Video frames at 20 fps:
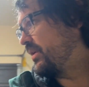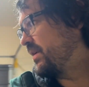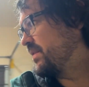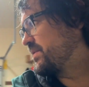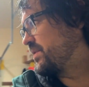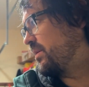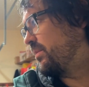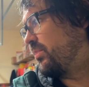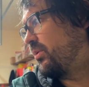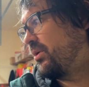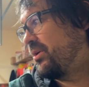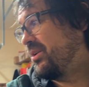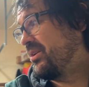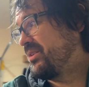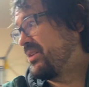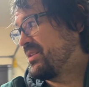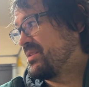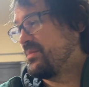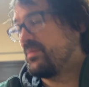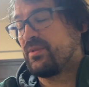some point I'll
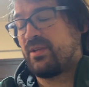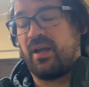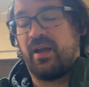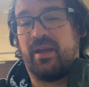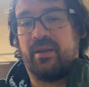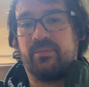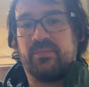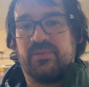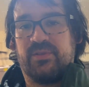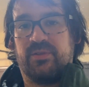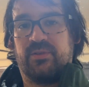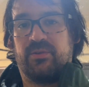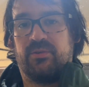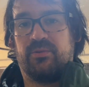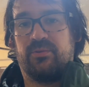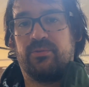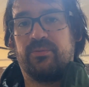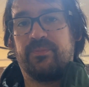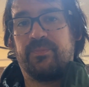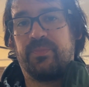get some time
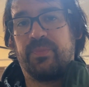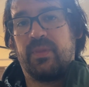to